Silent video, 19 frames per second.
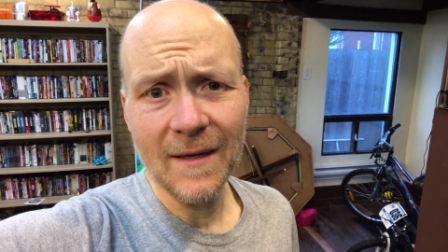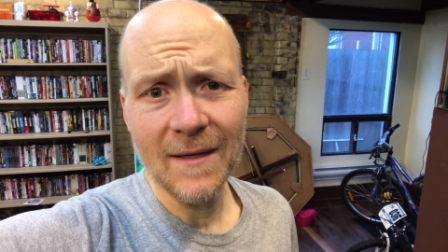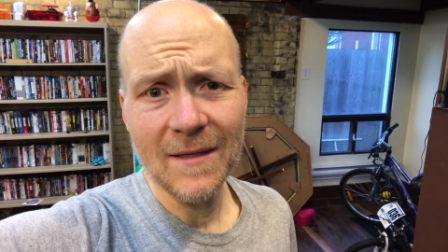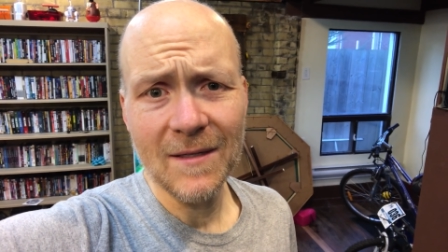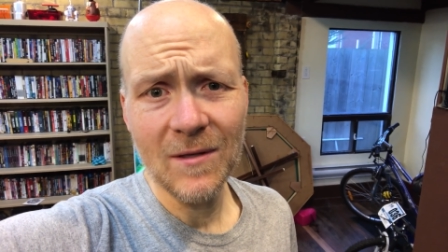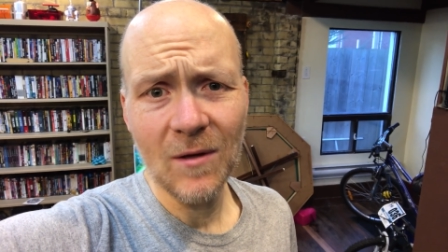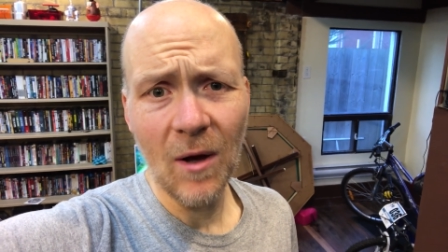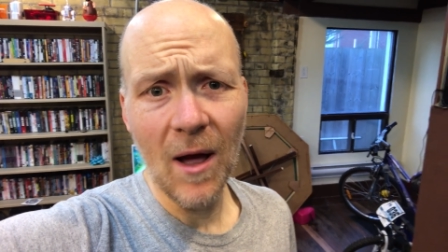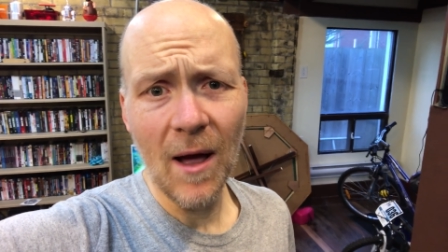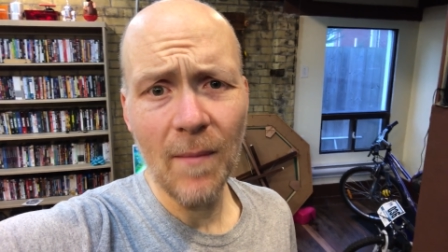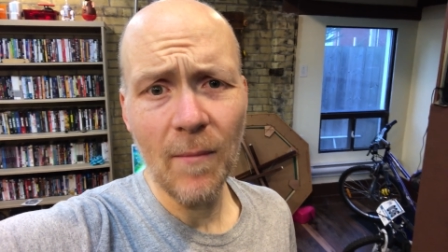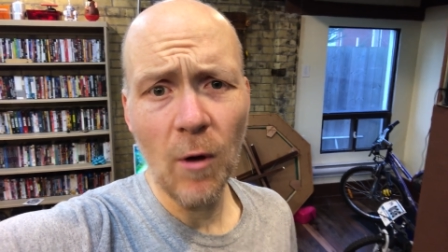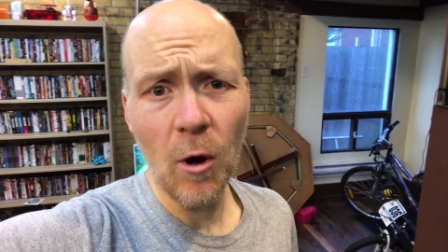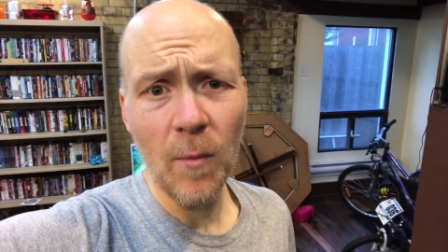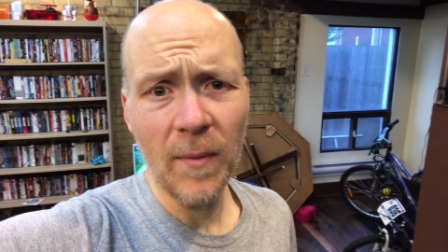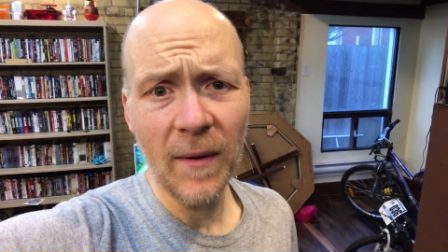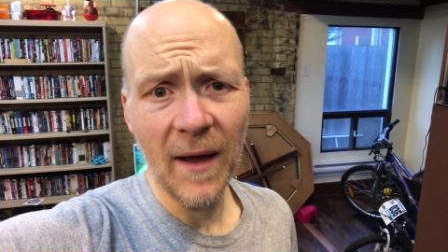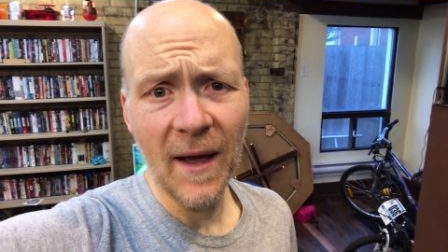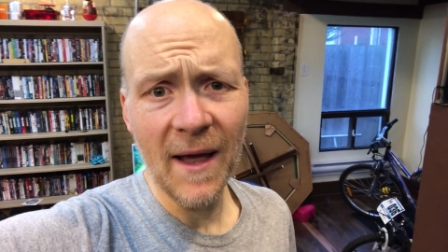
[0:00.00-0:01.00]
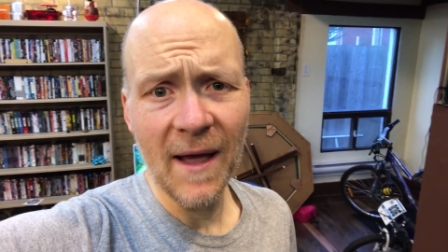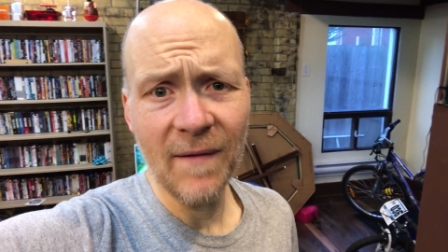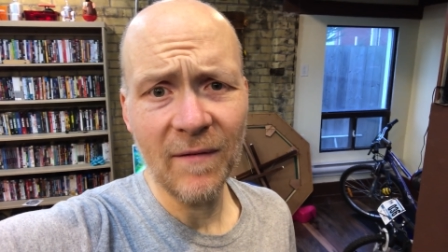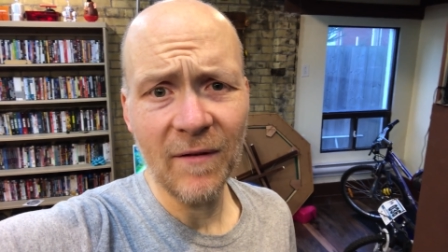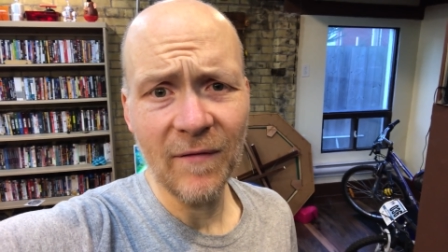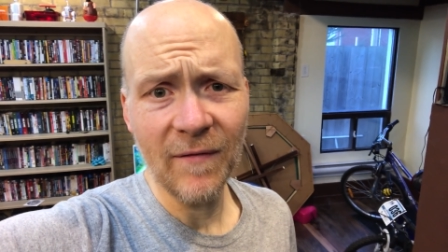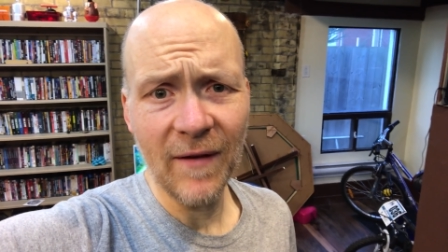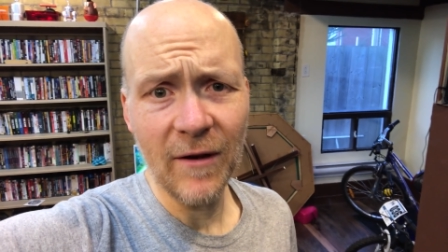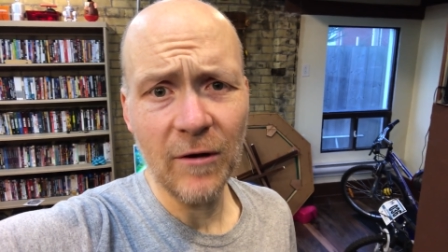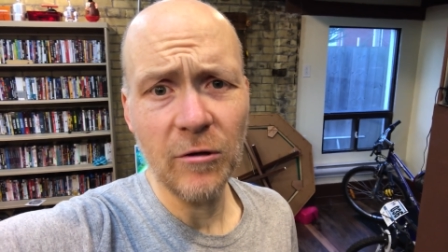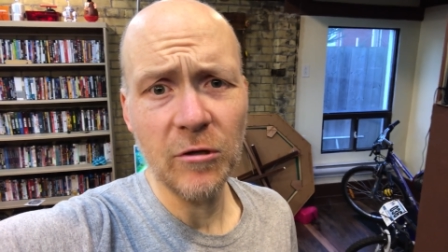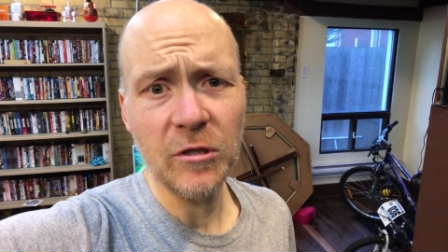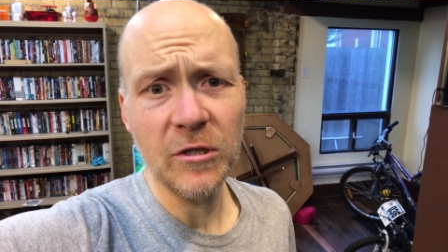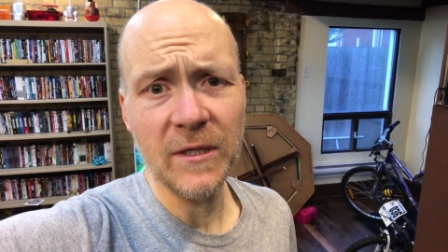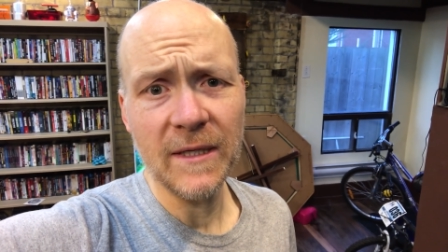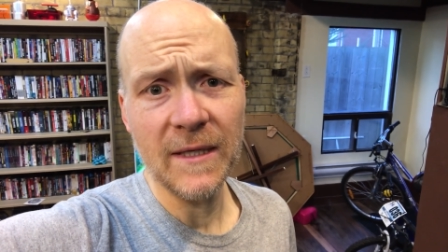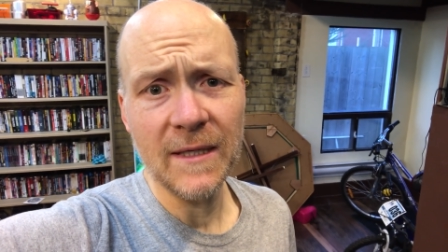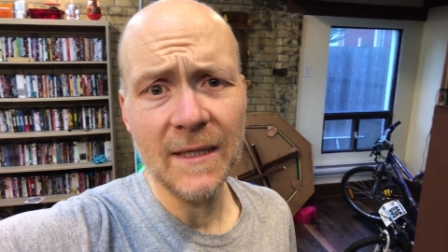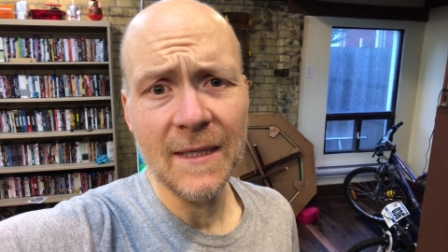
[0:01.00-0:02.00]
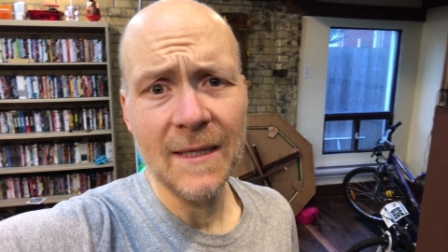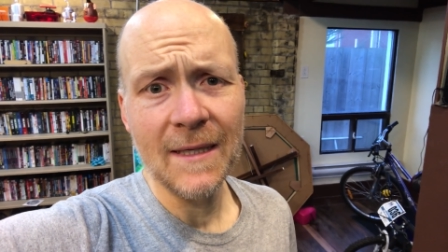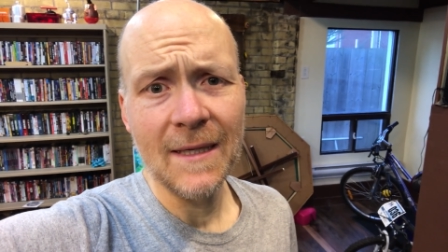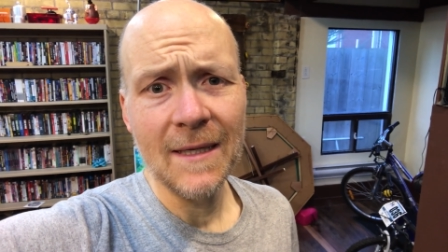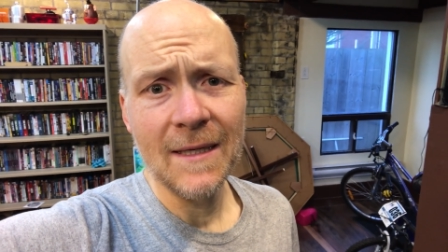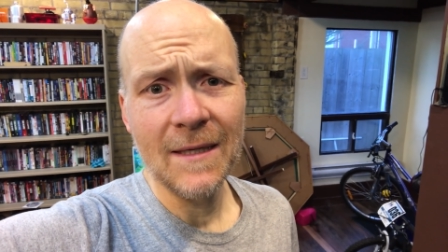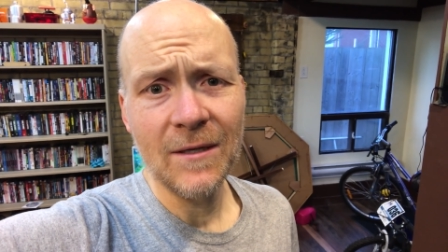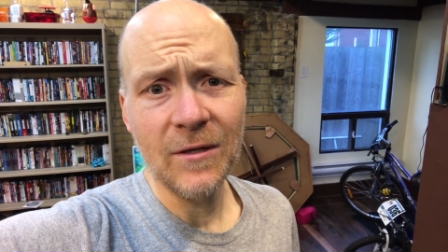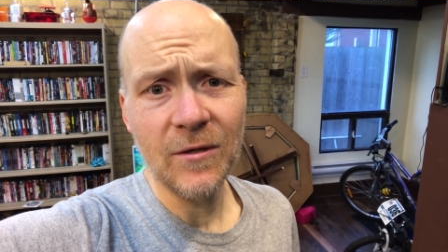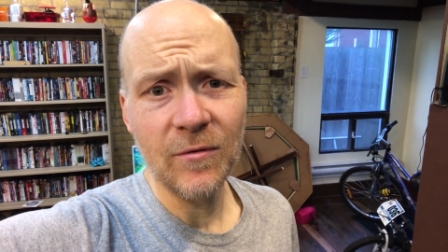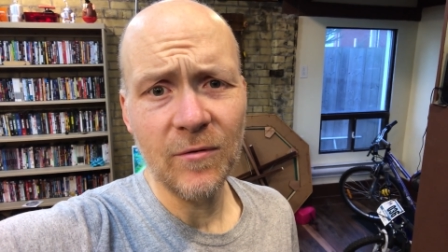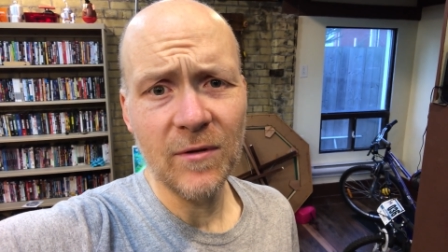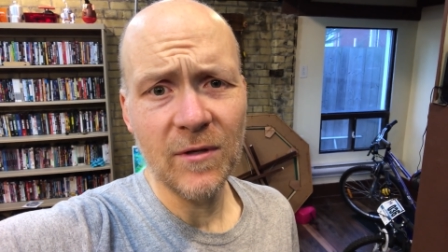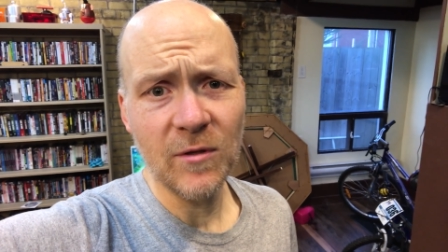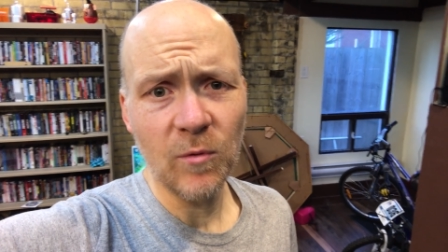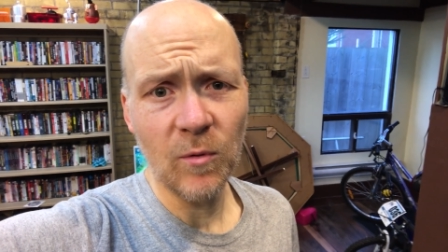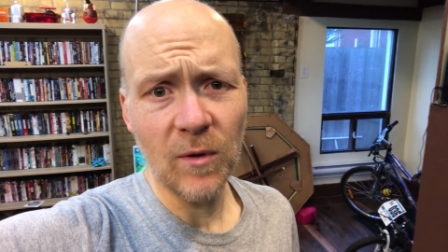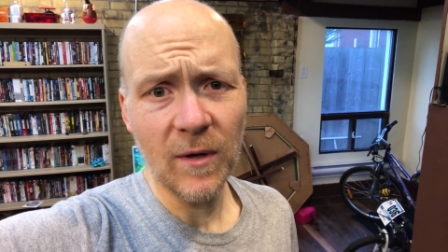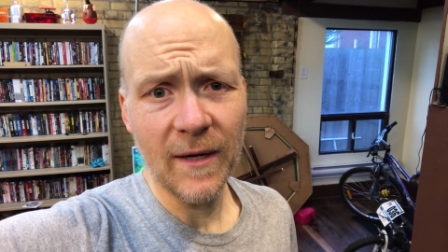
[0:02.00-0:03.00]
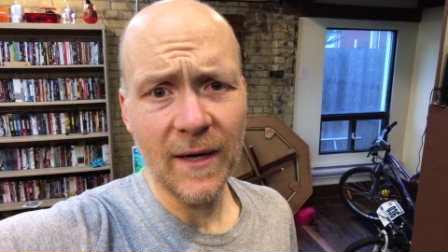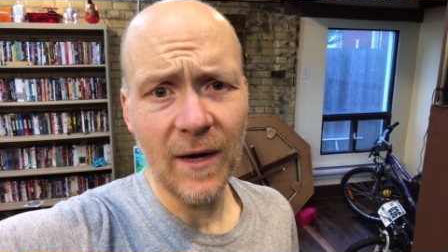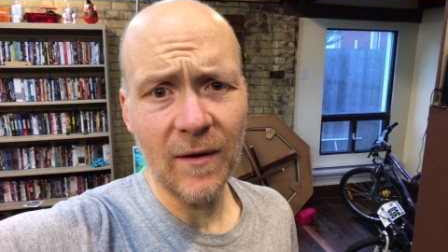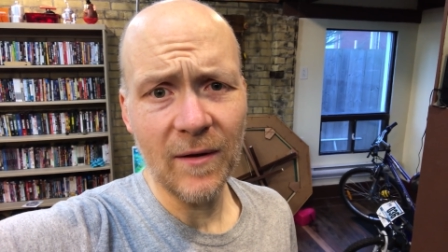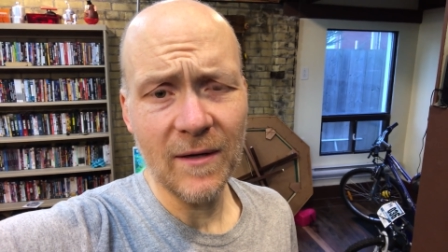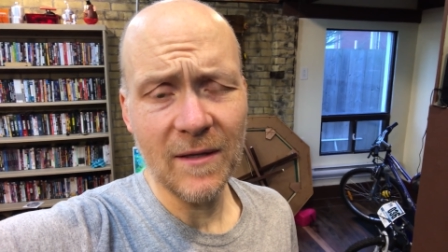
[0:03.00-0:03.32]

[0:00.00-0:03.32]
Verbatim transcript: So I'm hoping I have enough energy to do this workout.